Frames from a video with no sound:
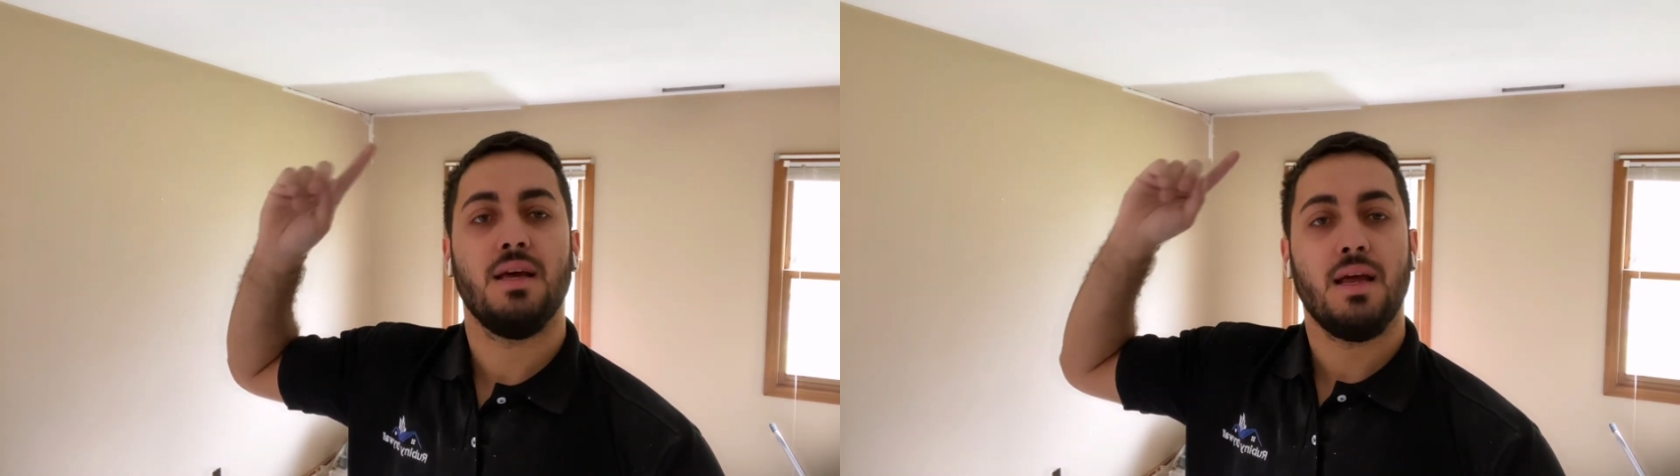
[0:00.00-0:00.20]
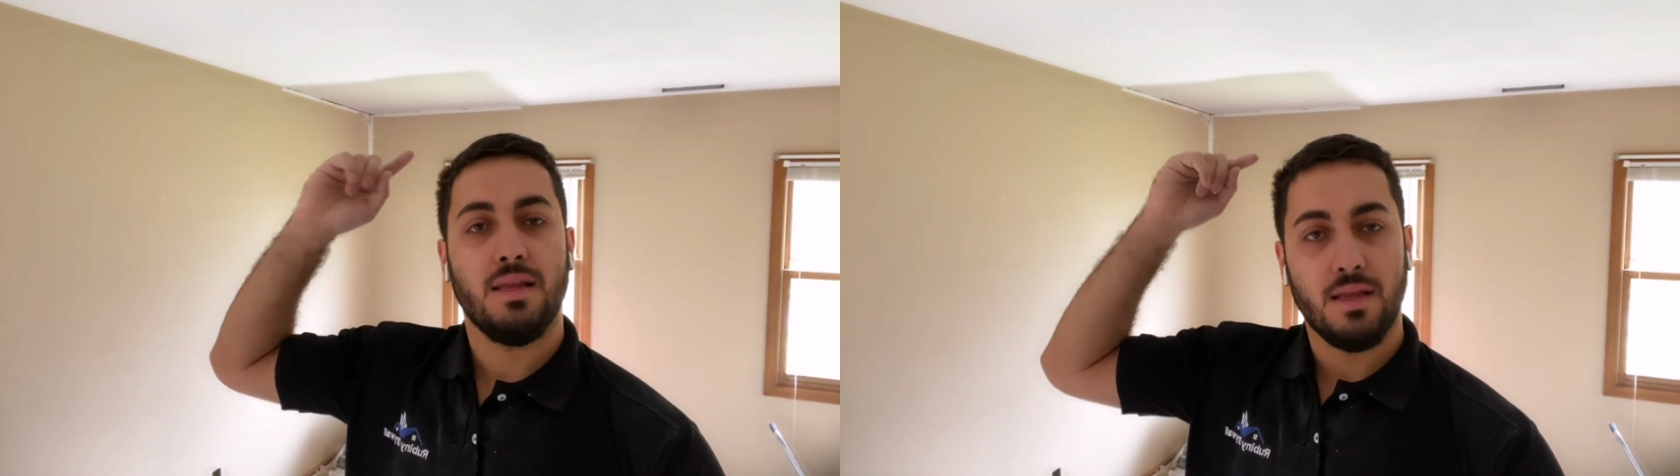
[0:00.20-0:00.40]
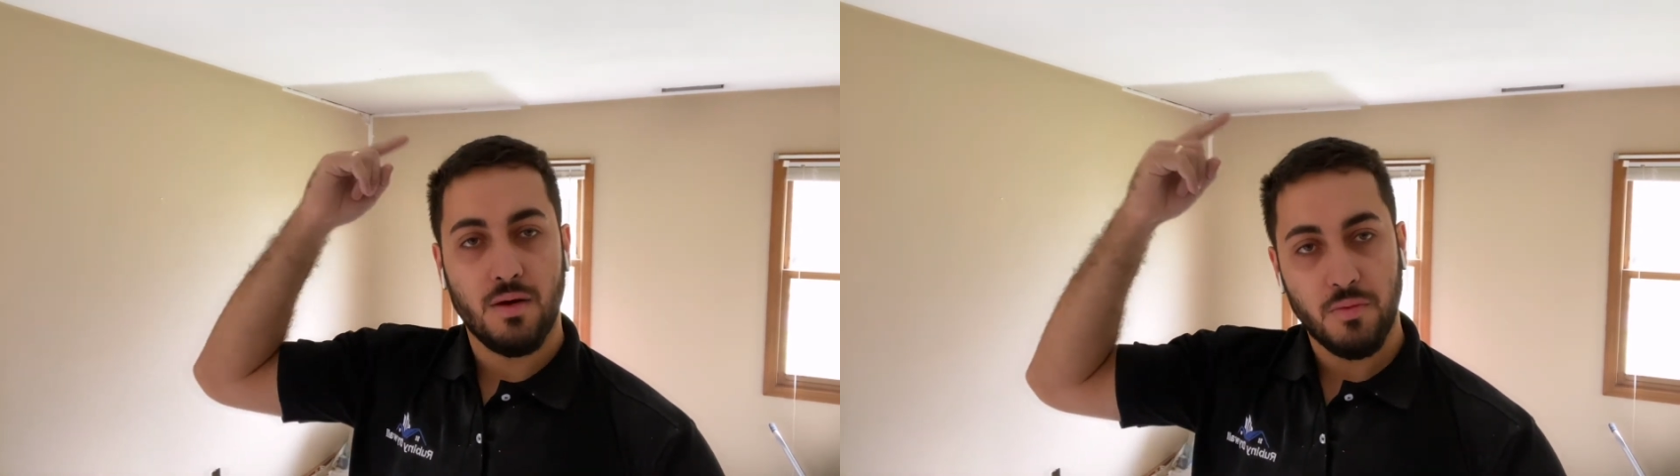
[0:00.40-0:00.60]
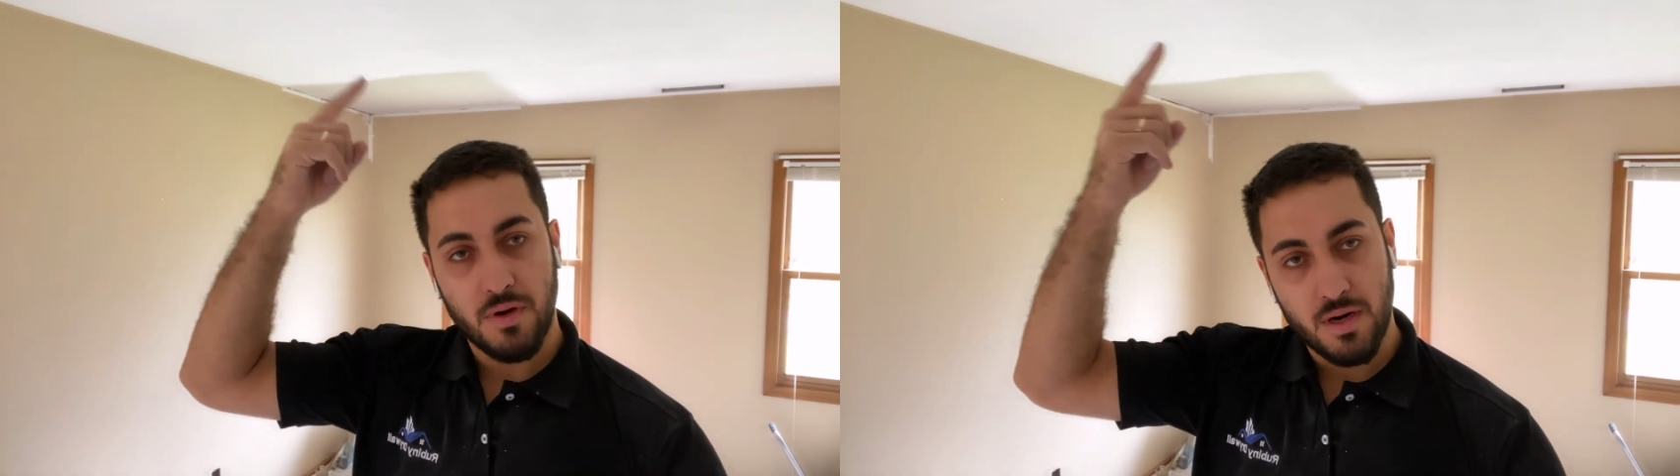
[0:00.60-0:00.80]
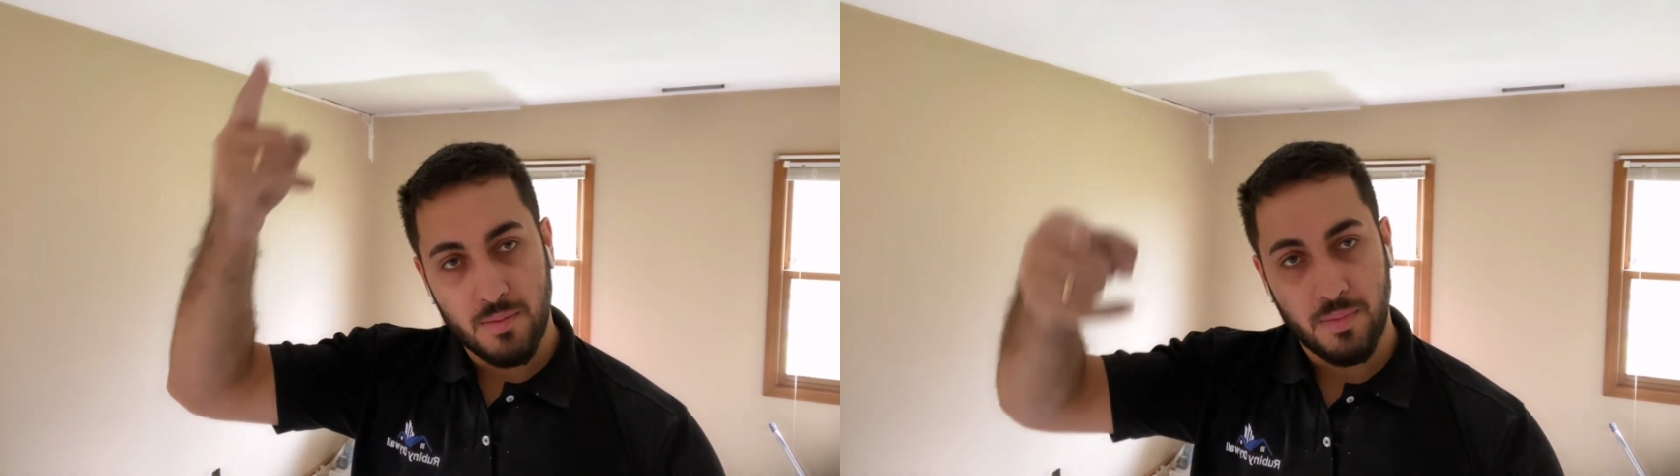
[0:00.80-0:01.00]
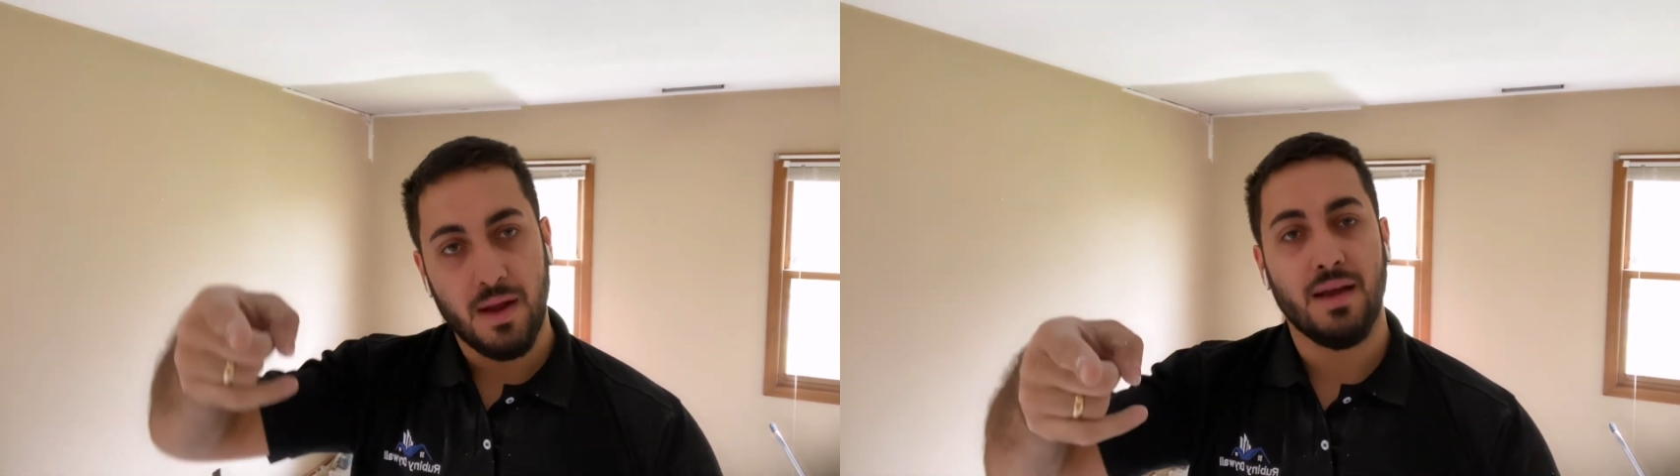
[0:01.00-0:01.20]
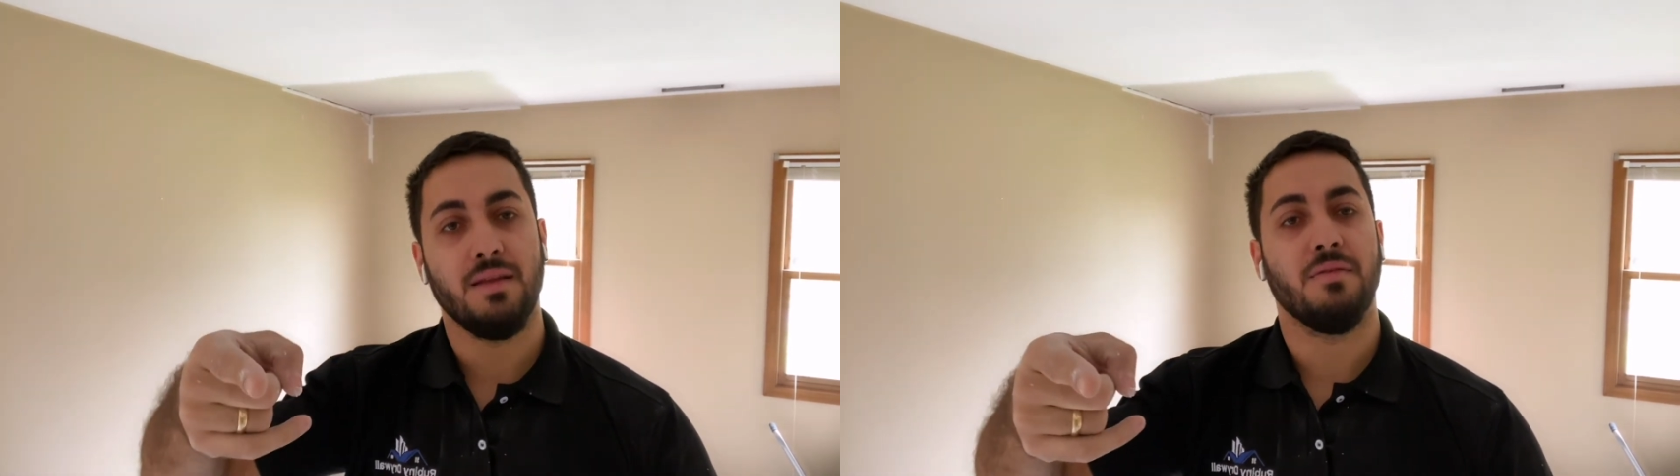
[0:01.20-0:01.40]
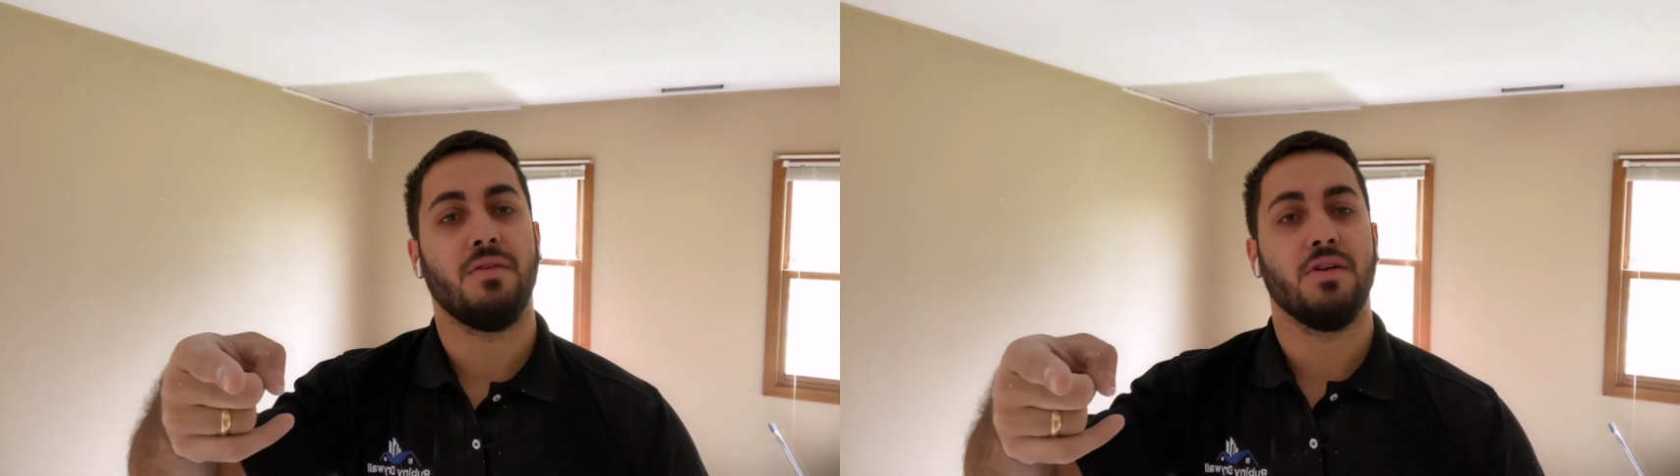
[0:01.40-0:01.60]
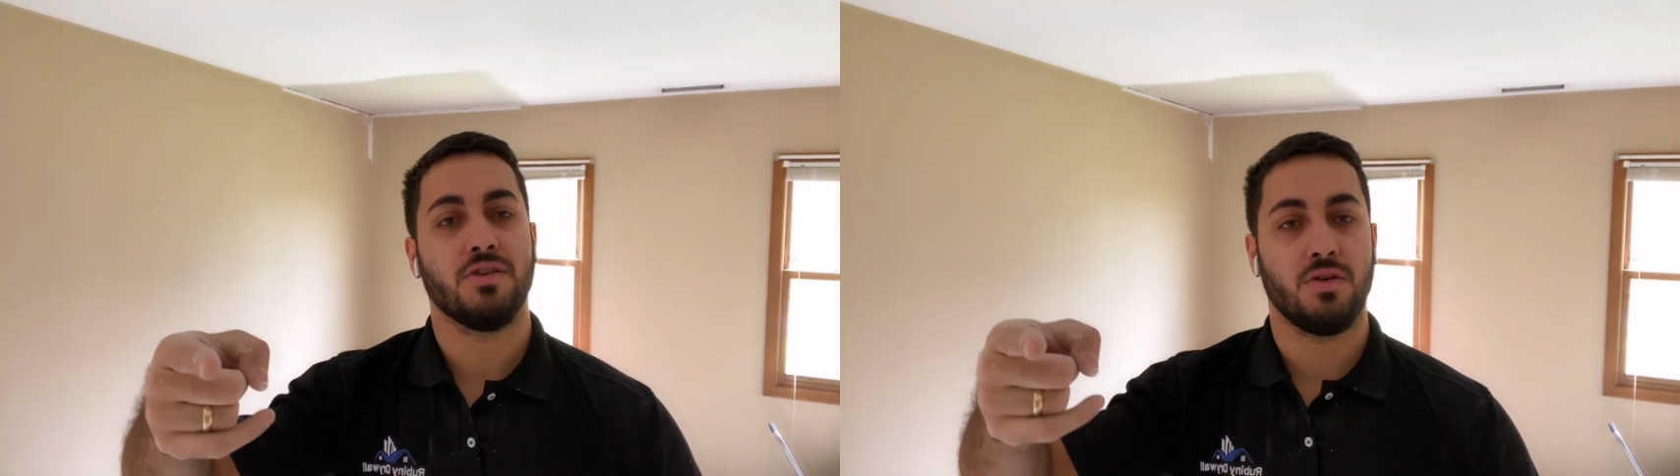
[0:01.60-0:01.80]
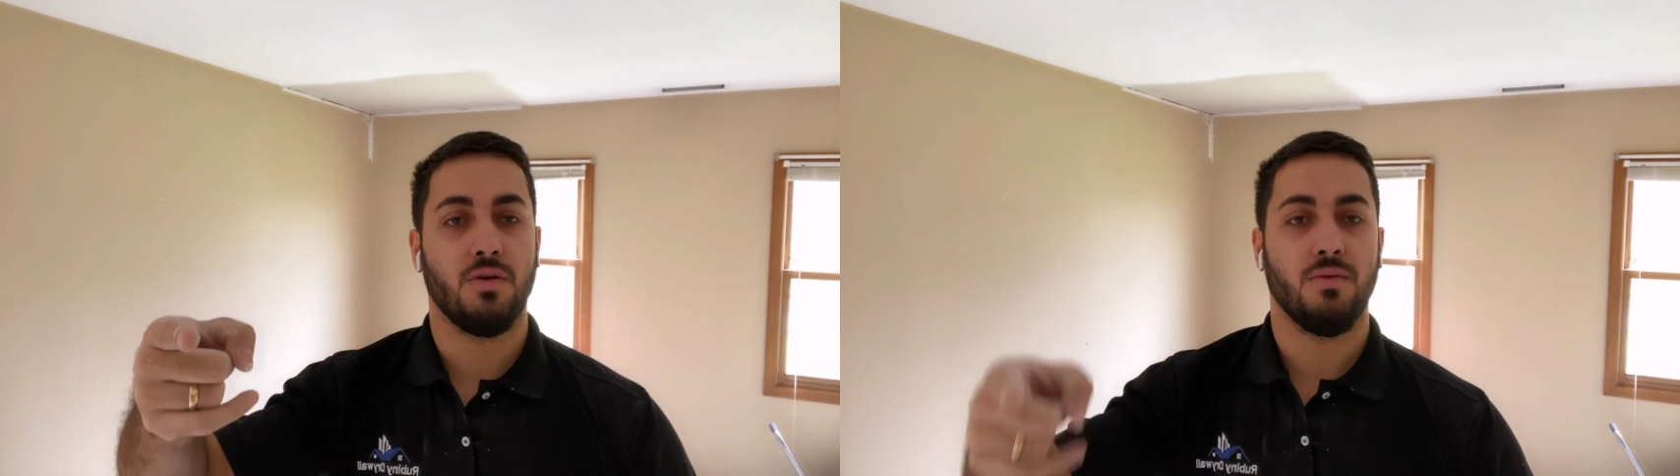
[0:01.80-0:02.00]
Then we're gonna apply the first coat